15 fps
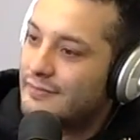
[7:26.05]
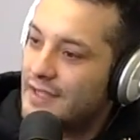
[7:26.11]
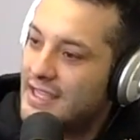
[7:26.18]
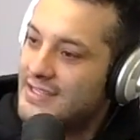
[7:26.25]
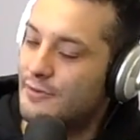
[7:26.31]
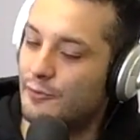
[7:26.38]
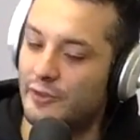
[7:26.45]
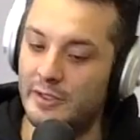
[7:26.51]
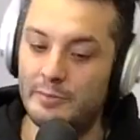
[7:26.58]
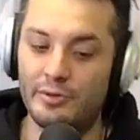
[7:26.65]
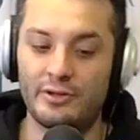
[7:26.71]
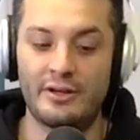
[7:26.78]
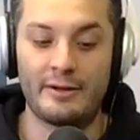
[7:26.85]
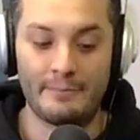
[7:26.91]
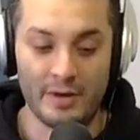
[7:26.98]
isn't really
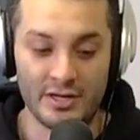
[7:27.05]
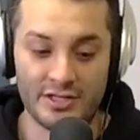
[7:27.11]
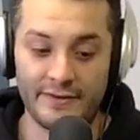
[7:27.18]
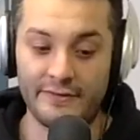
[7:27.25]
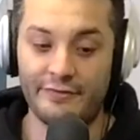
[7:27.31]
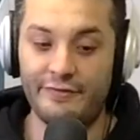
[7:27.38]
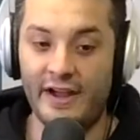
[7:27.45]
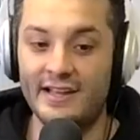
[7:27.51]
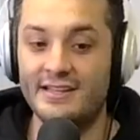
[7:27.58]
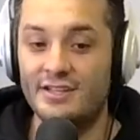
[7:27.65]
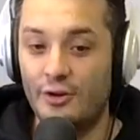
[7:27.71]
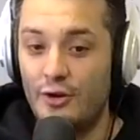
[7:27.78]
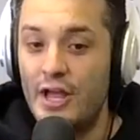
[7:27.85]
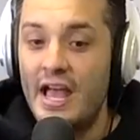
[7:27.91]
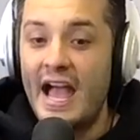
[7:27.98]
putting up much of a fight.
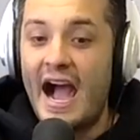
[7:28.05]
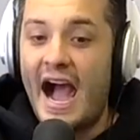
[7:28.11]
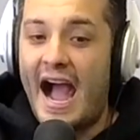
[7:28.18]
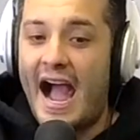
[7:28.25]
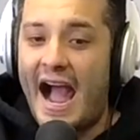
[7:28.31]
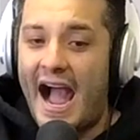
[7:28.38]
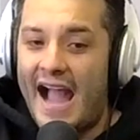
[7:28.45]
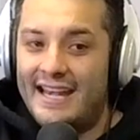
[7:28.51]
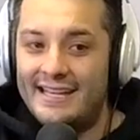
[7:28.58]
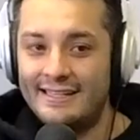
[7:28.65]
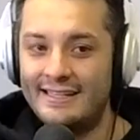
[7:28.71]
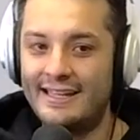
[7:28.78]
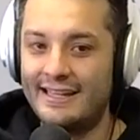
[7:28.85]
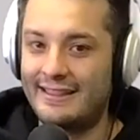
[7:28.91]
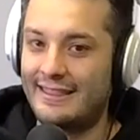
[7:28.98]
So I
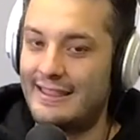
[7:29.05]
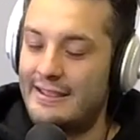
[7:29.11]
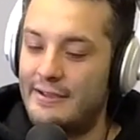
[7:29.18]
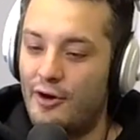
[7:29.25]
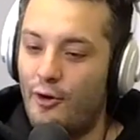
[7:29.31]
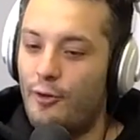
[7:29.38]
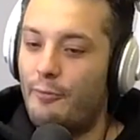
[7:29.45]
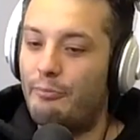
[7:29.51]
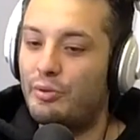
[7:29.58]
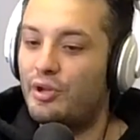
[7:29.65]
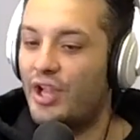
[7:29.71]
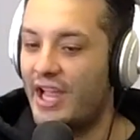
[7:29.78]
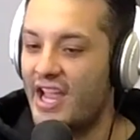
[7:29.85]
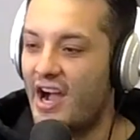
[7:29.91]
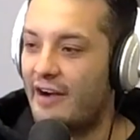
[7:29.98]
didn't get the whole
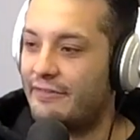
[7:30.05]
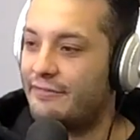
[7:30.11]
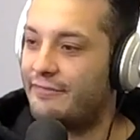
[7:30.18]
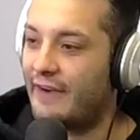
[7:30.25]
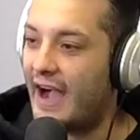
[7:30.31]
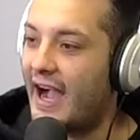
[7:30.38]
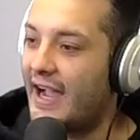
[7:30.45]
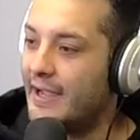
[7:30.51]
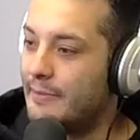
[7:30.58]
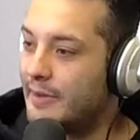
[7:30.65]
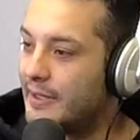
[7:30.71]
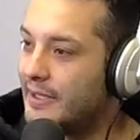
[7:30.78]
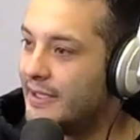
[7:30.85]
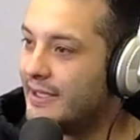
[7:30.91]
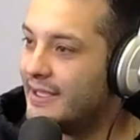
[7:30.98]
playoff vibe
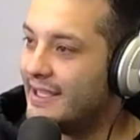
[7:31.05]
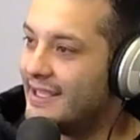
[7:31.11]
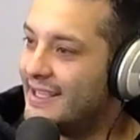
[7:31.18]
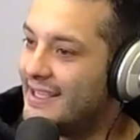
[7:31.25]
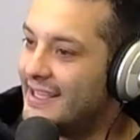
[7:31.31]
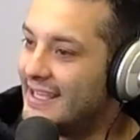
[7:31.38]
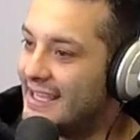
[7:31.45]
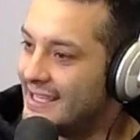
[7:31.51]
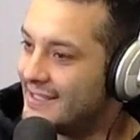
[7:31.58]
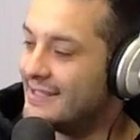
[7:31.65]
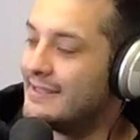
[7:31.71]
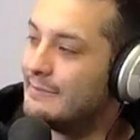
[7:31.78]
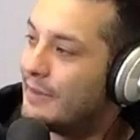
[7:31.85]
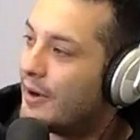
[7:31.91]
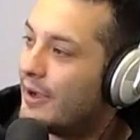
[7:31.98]
in
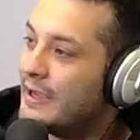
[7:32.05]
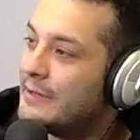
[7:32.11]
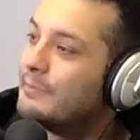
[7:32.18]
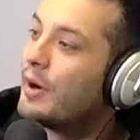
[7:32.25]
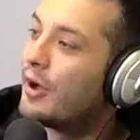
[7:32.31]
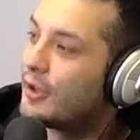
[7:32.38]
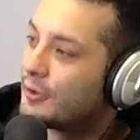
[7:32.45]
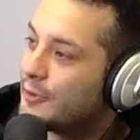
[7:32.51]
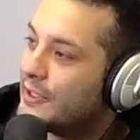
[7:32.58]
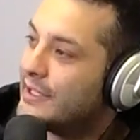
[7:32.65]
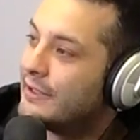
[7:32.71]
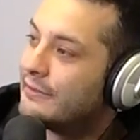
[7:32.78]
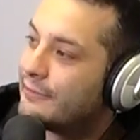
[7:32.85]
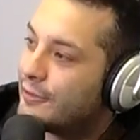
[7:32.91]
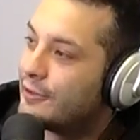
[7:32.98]
the ball, in ball
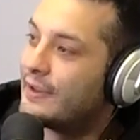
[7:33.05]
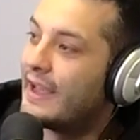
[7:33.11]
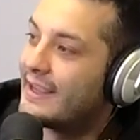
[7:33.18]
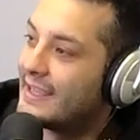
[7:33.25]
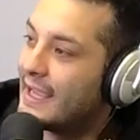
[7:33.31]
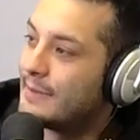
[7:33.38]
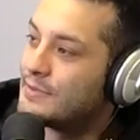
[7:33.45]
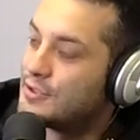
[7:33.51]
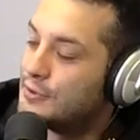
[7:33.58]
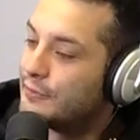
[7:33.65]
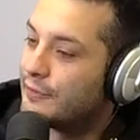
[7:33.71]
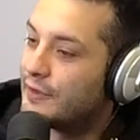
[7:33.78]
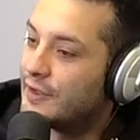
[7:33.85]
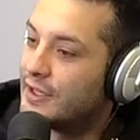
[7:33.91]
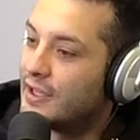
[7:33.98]
arena for that game two
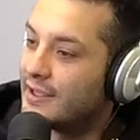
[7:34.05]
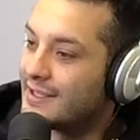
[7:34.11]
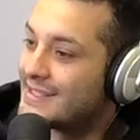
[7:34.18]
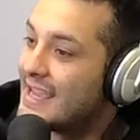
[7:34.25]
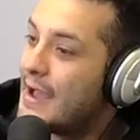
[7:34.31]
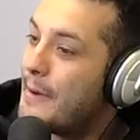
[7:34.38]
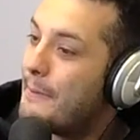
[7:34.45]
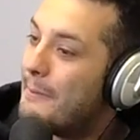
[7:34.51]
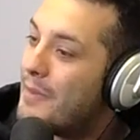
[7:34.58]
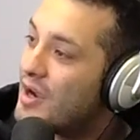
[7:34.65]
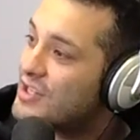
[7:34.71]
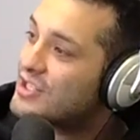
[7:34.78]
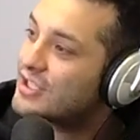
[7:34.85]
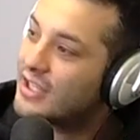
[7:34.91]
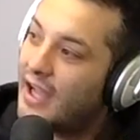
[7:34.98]
for the Nuggets.
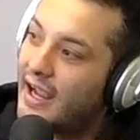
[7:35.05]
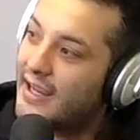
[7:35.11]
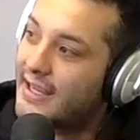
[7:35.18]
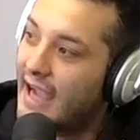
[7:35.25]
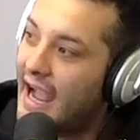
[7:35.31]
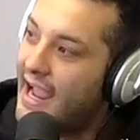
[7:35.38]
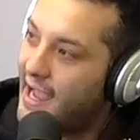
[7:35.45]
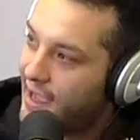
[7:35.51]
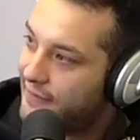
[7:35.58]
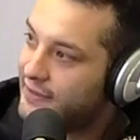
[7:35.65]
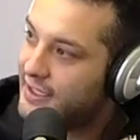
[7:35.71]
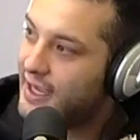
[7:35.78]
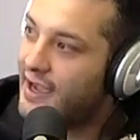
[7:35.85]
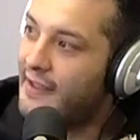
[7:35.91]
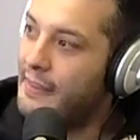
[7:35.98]
Much like I haven't
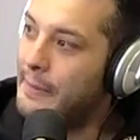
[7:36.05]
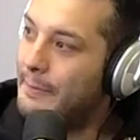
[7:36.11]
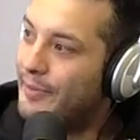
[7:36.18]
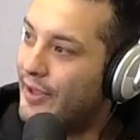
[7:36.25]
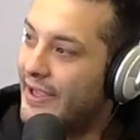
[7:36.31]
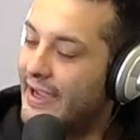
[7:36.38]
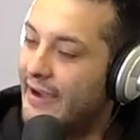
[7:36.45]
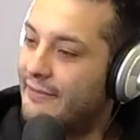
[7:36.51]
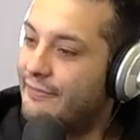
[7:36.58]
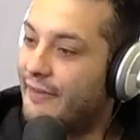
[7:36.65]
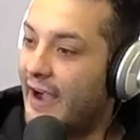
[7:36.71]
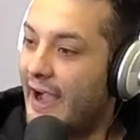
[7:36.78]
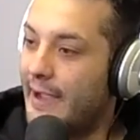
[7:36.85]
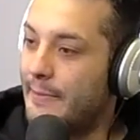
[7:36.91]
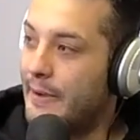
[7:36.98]
gotten the playoff
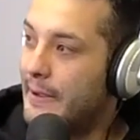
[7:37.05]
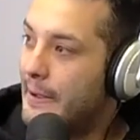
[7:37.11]
vibe